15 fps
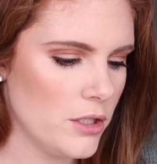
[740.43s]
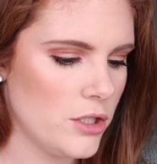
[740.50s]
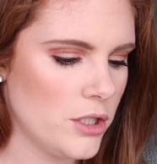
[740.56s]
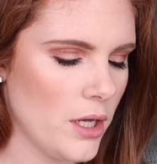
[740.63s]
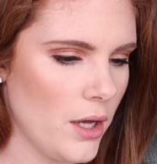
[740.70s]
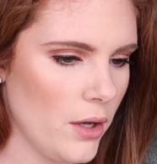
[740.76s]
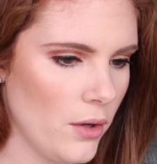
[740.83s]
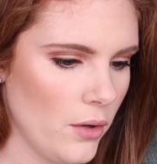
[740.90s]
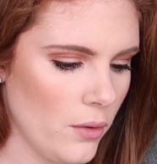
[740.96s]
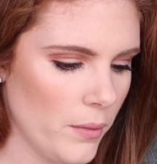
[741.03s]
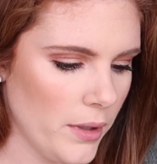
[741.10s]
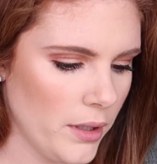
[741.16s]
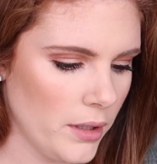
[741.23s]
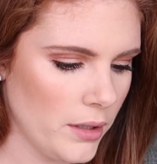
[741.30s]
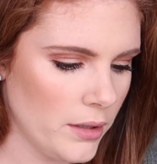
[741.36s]

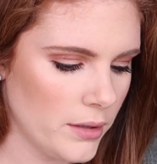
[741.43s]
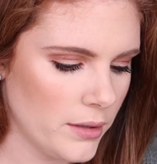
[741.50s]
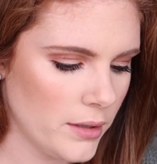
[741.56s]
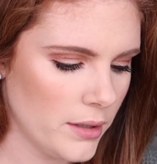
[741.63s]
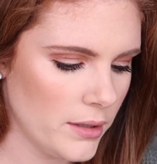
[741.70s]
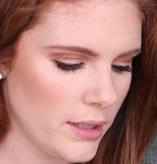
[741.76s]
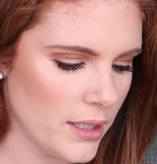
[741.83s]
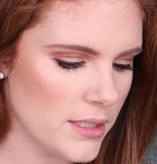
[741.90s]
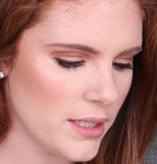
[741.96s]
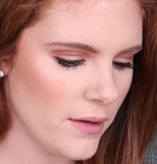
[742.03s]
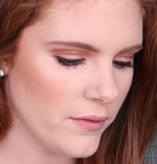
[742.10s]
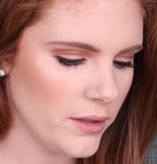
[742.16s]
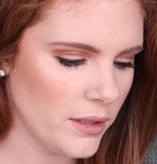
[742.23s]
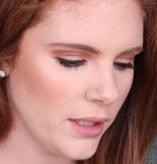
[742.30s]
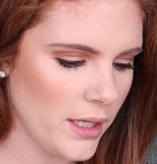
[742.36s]
So that's
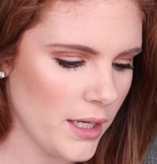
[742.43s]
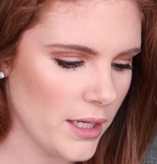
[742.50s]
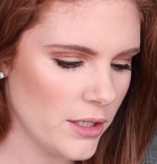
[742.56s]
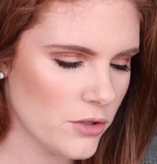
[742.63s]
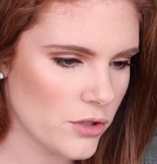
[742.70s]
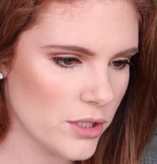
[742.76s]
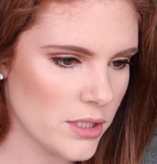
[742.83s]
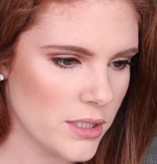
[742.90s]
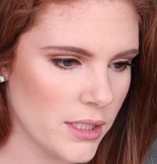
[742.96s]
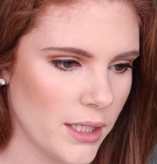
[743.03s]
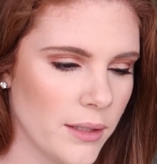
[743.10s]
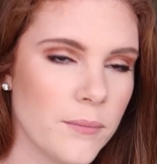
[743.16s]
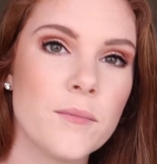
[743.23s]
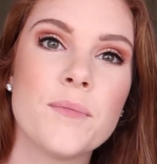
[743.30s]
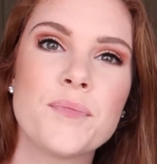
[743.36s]
definitely
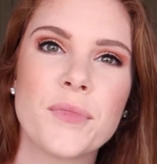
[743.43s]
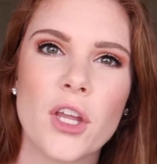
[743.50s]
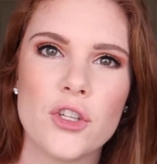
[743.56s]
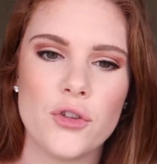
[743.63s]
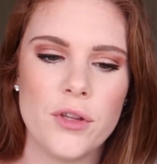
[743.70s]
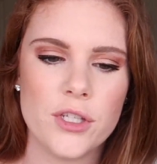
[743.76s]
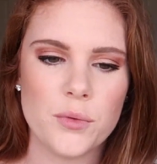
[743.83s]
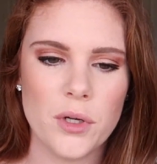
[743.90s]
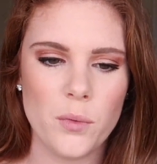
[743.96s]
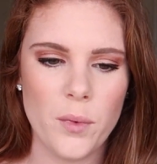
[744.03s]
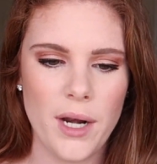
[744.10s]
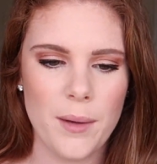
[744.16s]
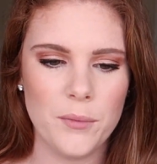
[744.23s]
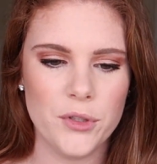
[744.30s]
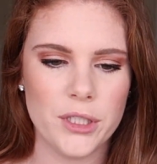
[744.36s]
interesting. So this one,
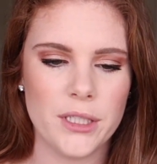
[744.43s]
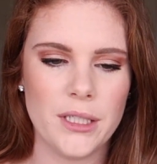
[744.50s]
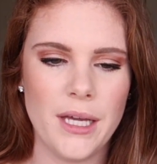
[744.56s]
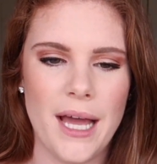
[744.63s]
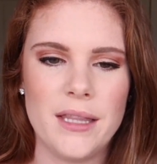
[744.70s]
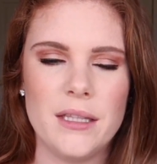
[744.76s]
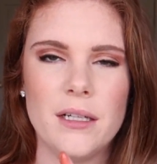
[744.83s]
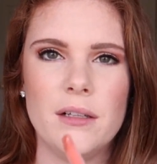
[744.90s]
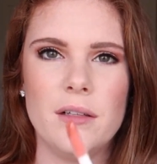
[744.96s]
when I'm looking at the